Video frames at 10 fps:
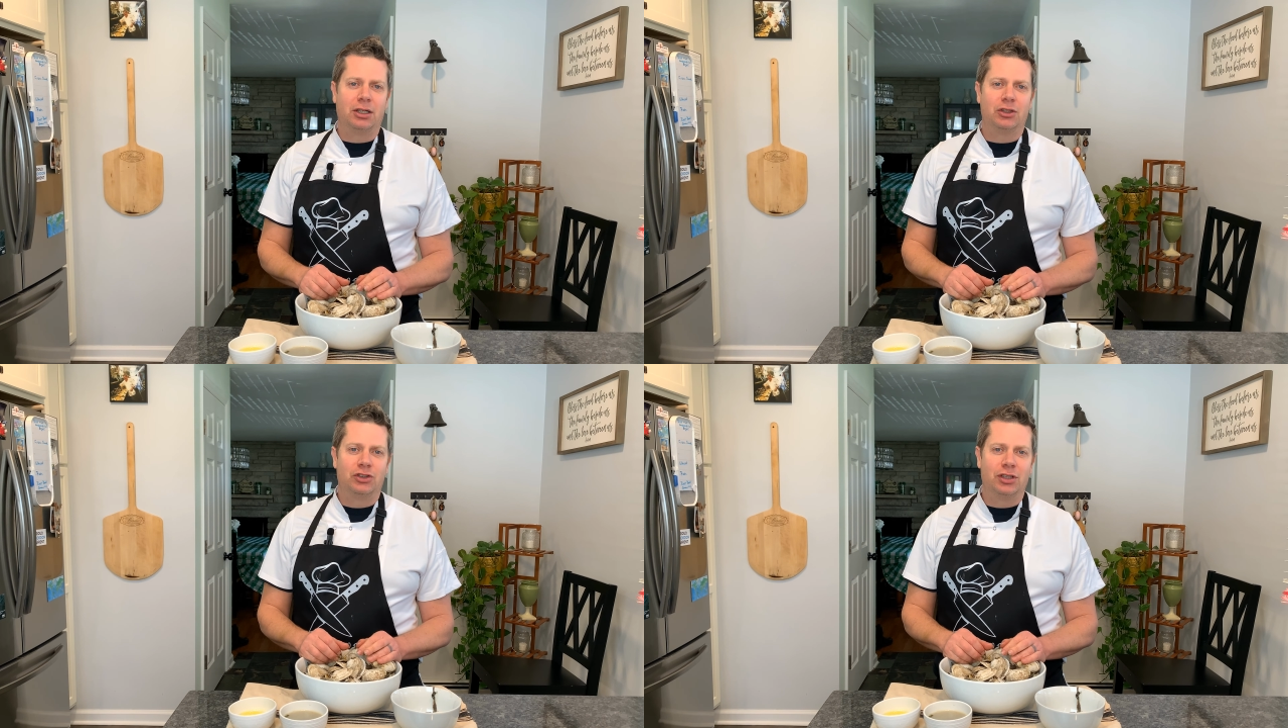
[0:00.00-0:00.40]

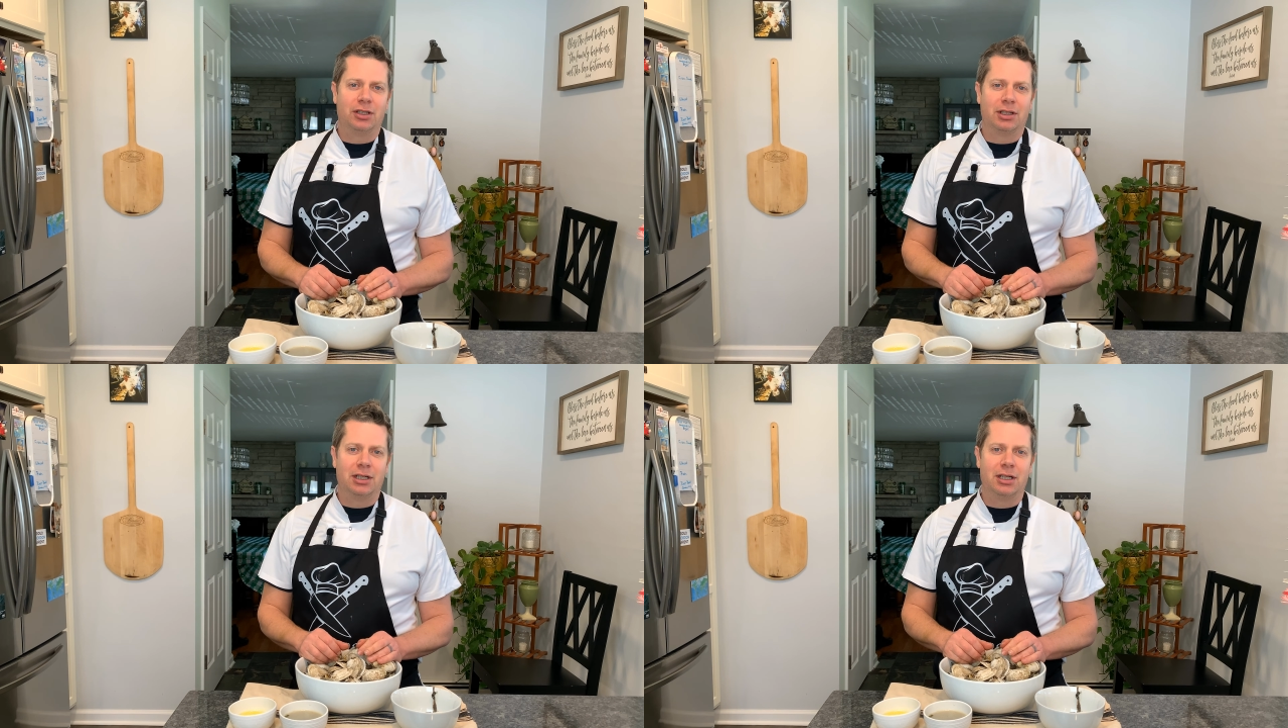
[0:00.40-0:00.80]

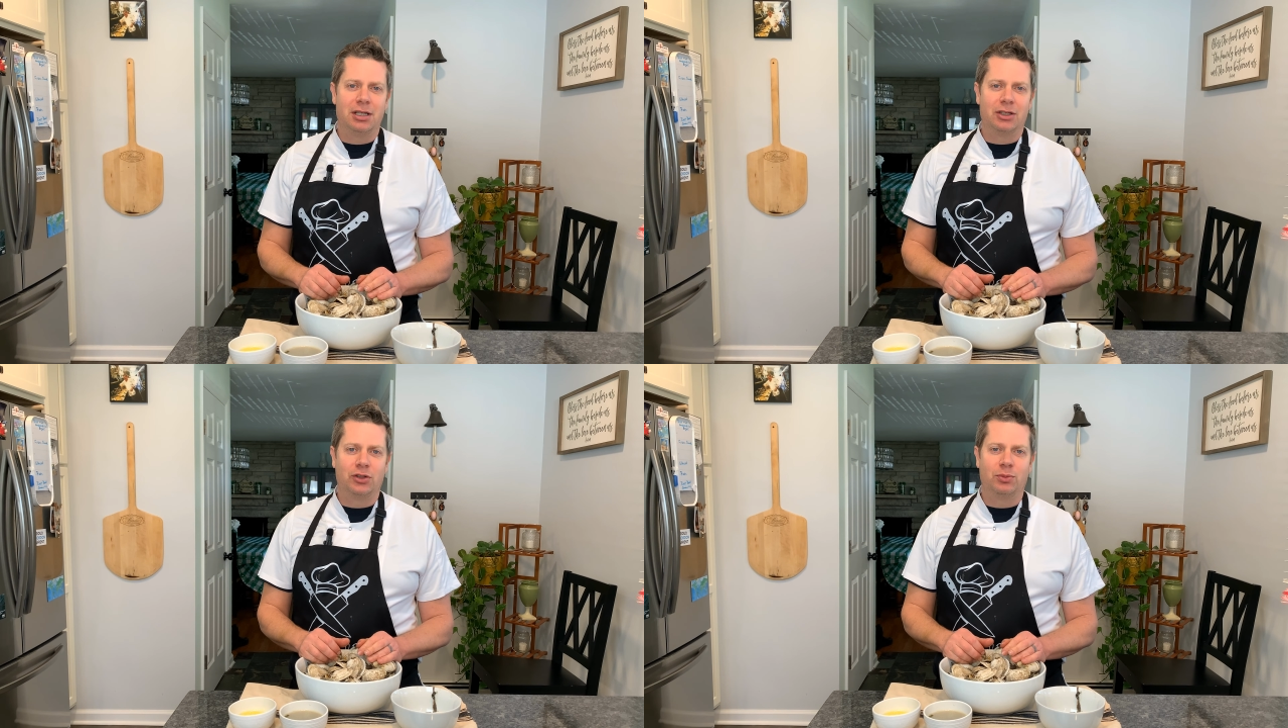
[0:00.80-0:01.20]
consider
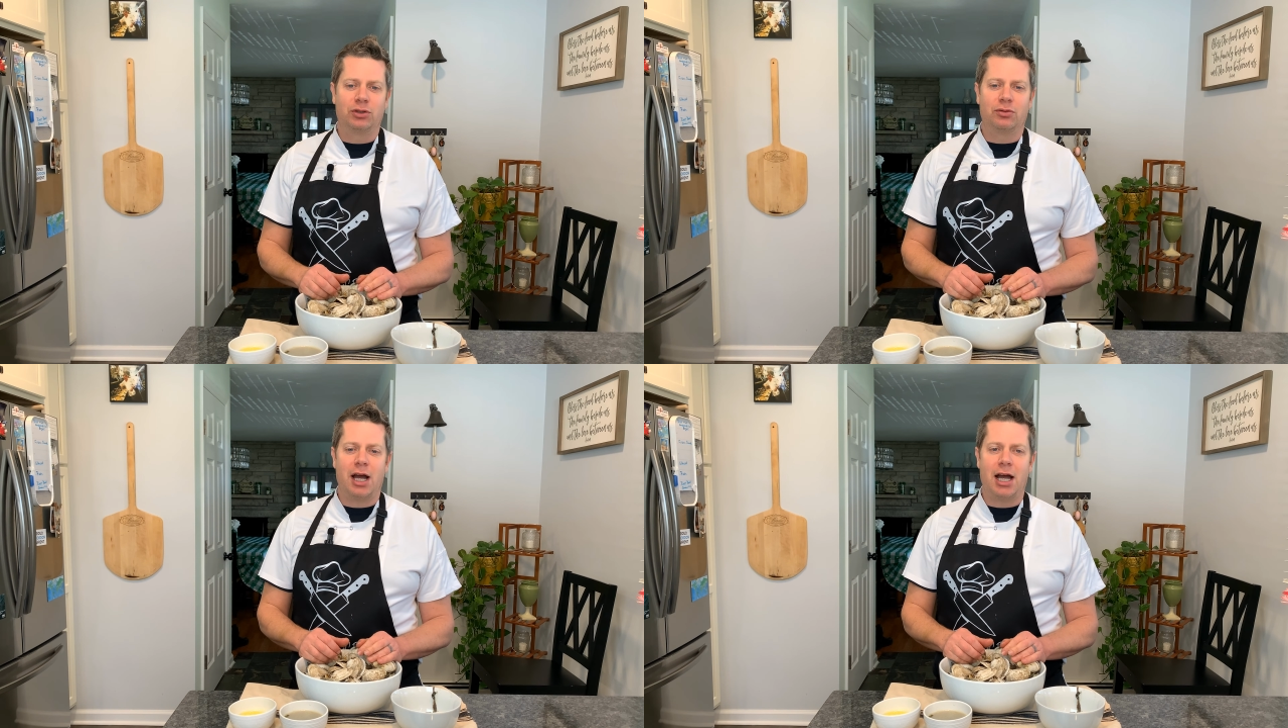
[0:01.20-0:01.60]
hitting
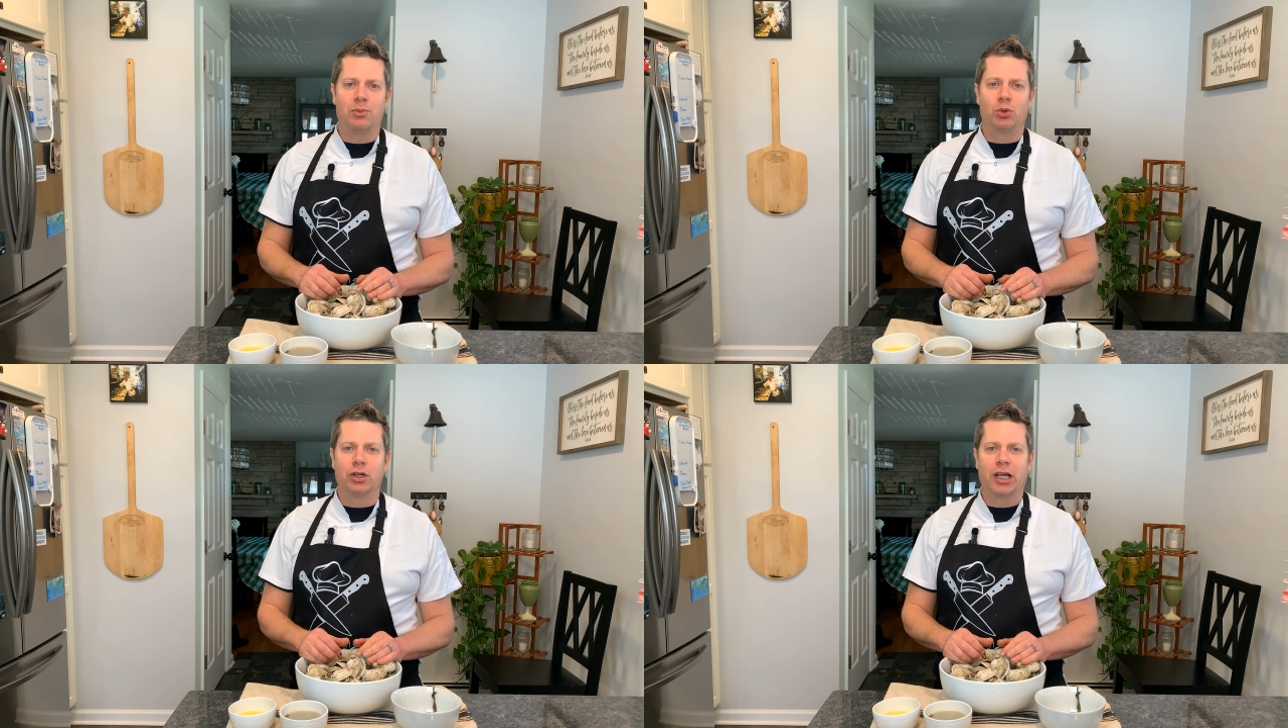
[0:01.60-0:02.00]

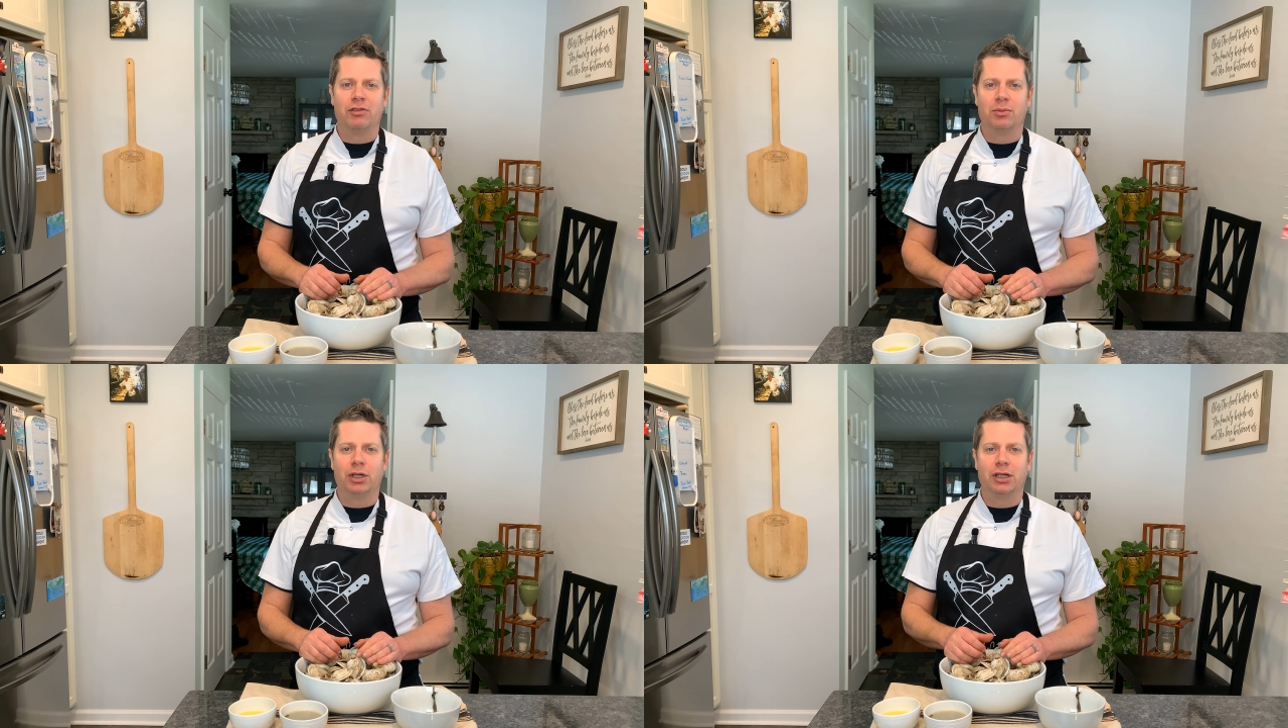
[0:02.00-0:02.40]
subscribe or
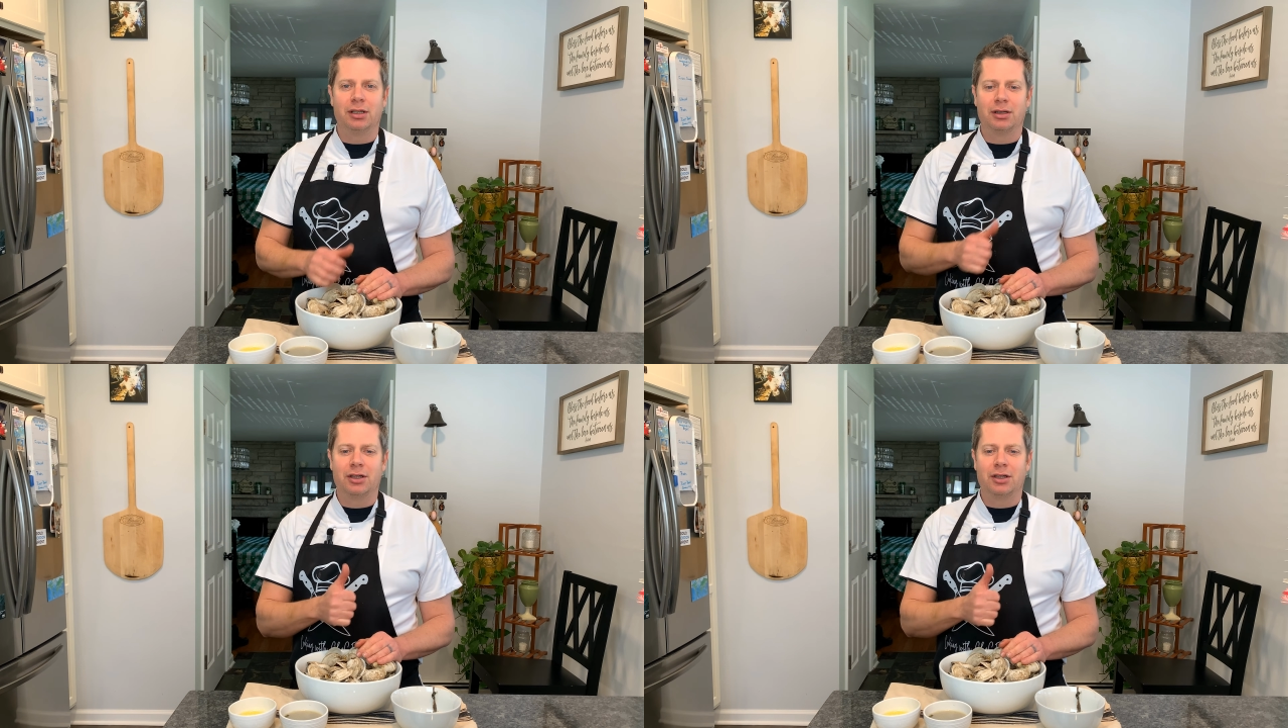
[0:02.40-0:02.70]
giving me a